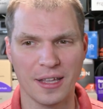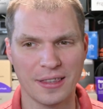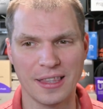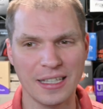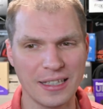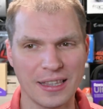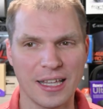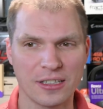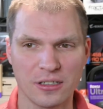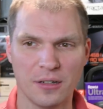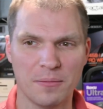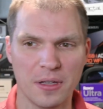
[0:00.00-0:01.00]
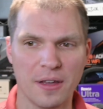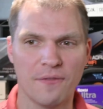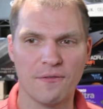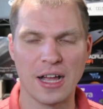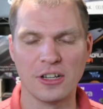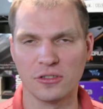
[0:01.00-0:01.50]
I think that that's going to be
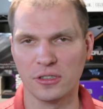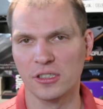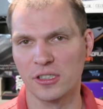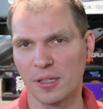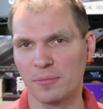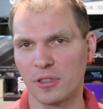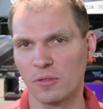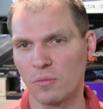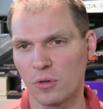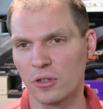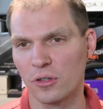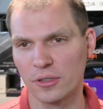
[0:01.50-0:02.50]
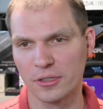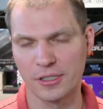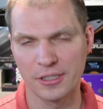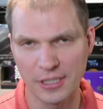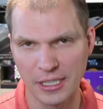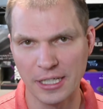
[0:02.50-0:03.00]
eventually something we're going to
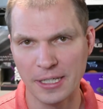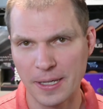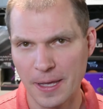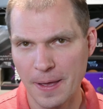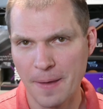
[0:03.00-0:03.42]
see